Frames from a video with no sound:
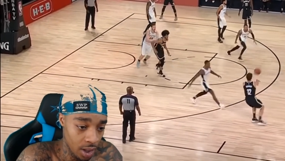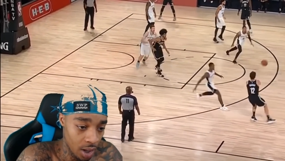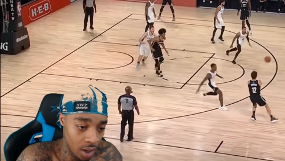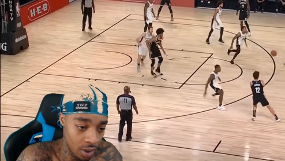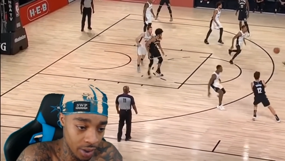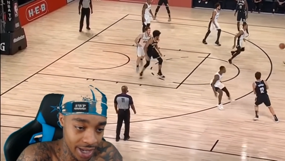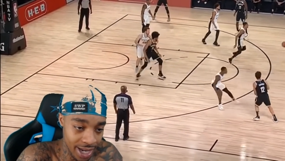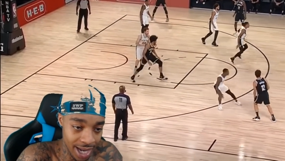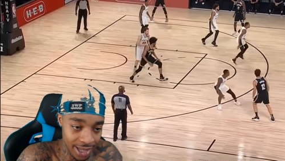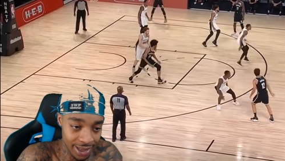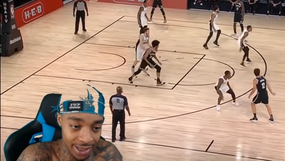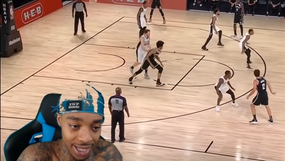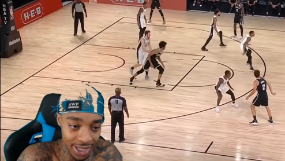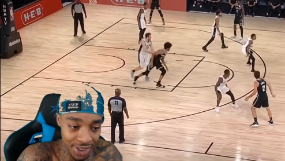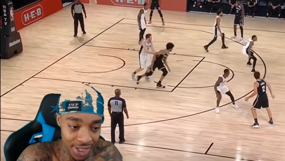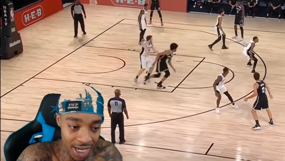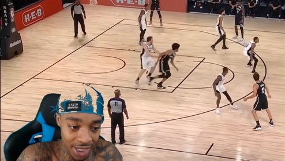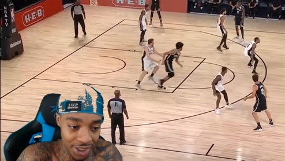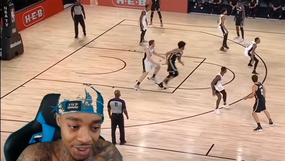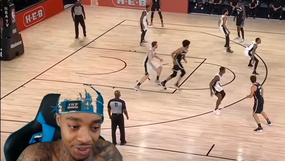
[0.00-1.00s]
Oh, they got that
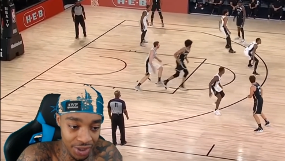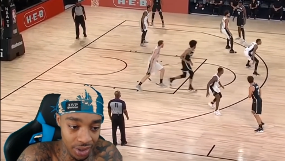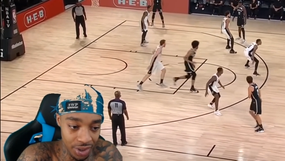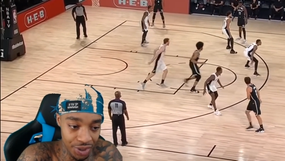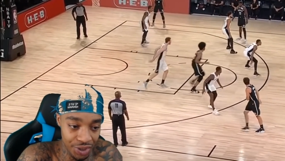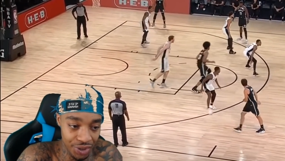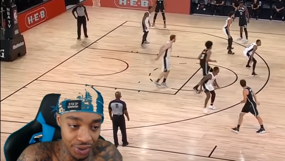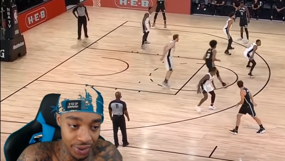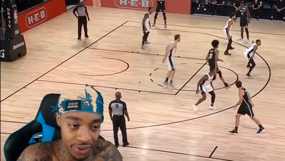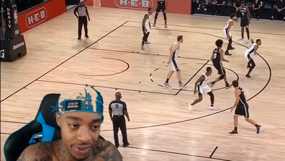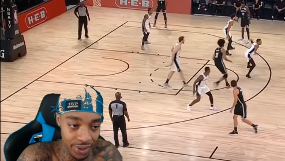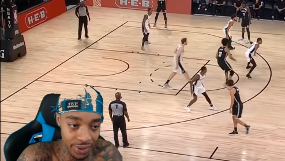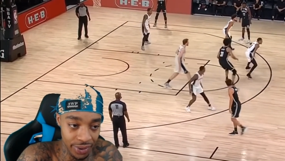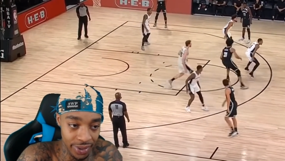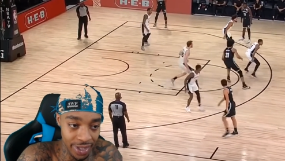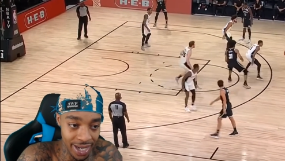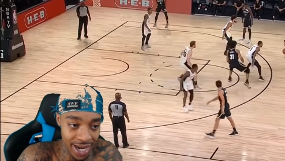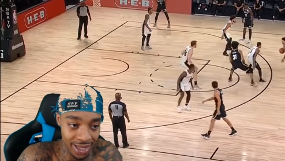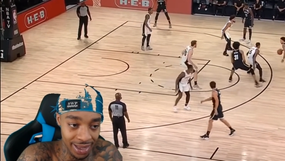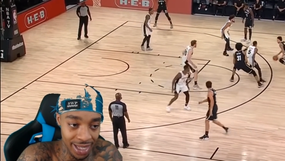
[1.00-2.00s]
Josh Childress Jr.
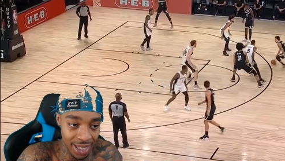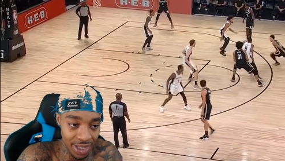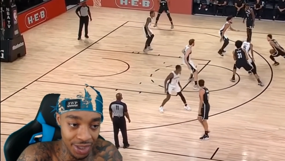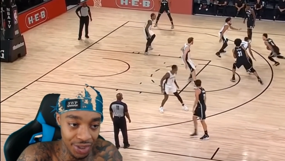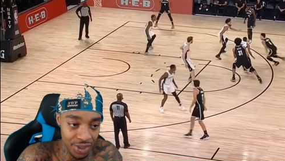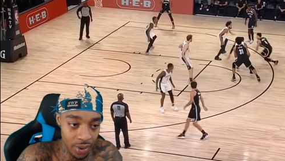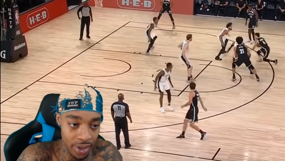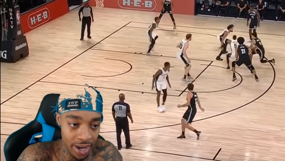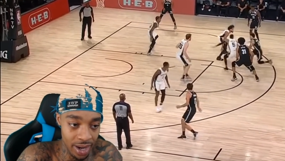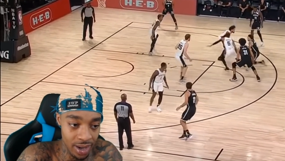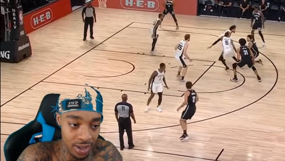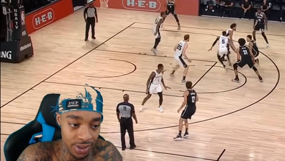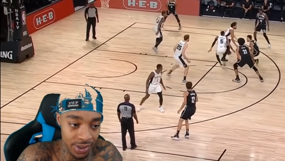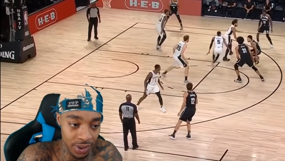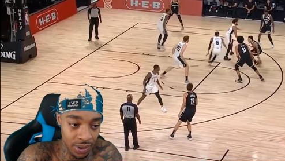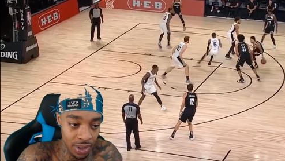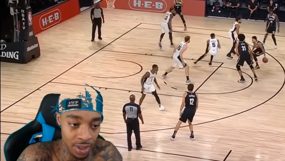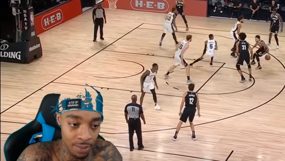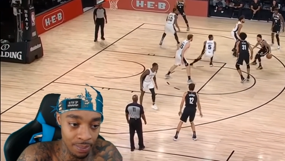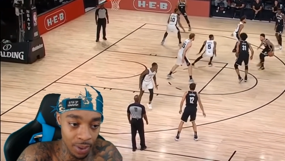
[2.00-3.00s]
dude. They got that Joe Harris
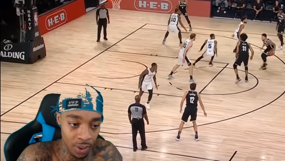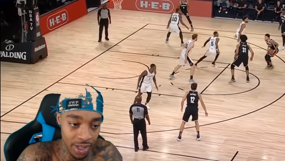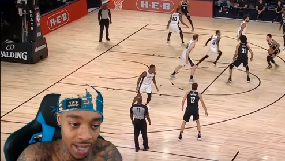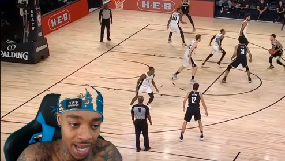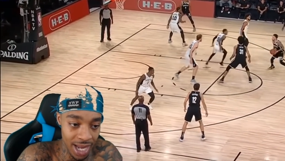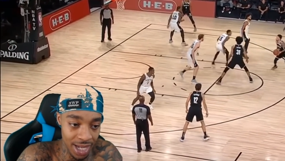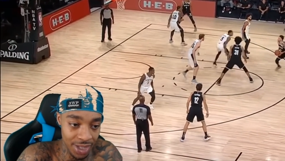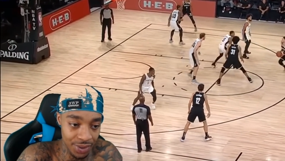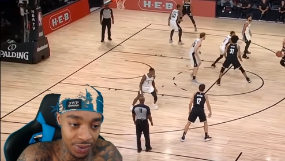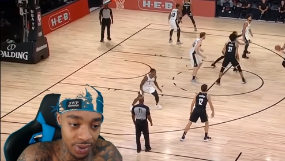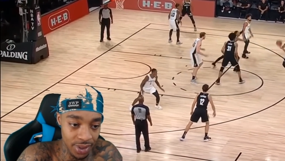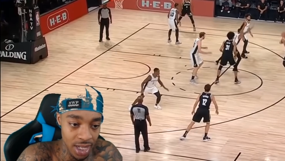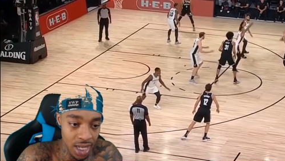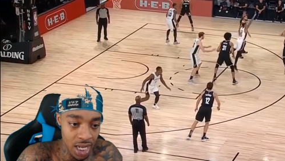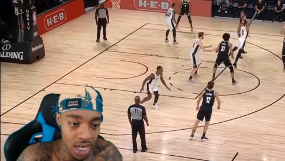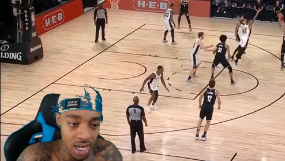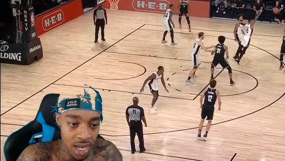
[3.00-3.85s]
dude. They're both casuals.